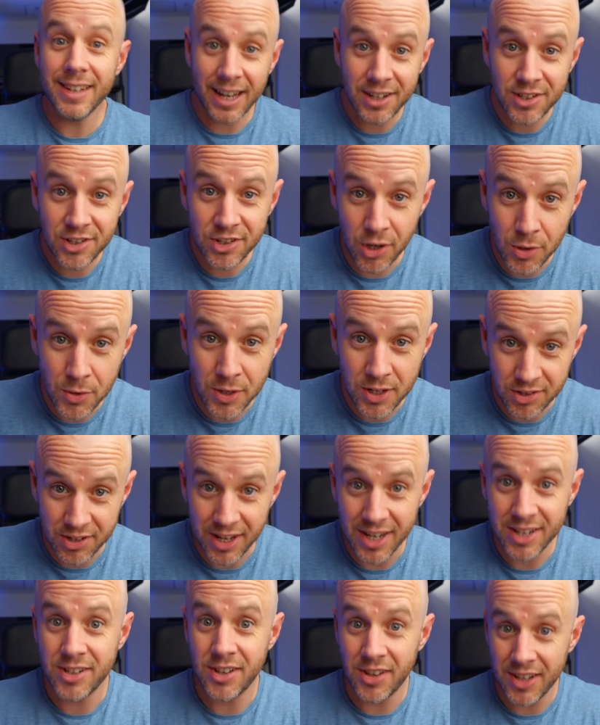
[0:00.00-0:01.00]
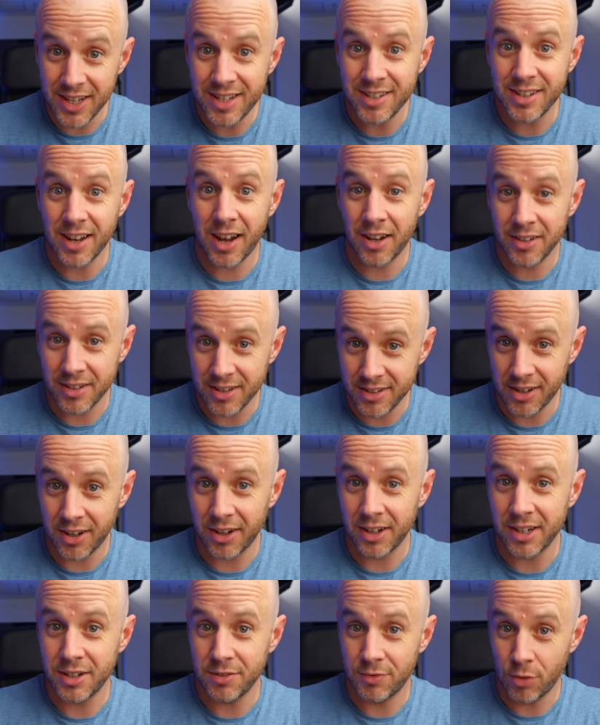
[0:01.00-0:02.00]
as Sony says, these are
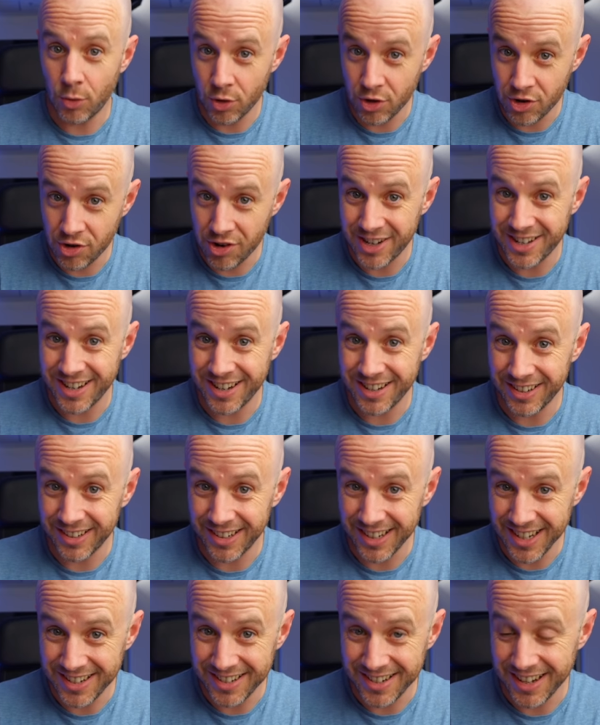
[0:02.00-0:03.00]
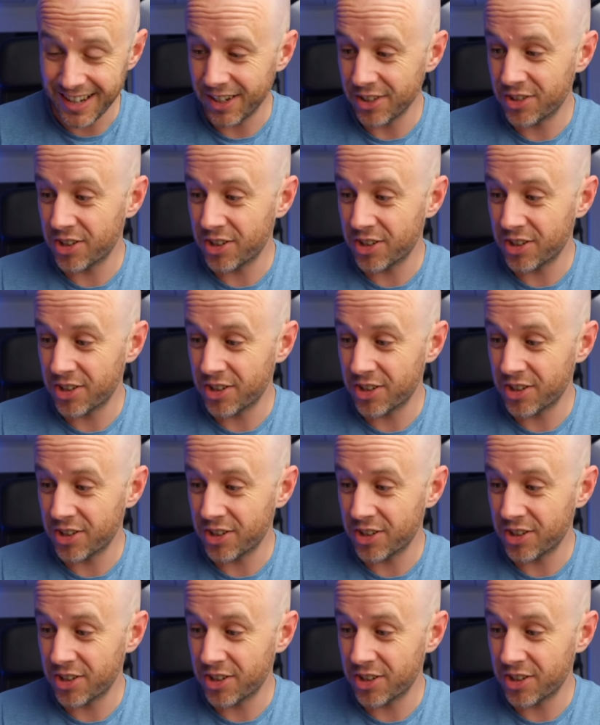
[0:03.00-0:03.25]
designed for critical listening,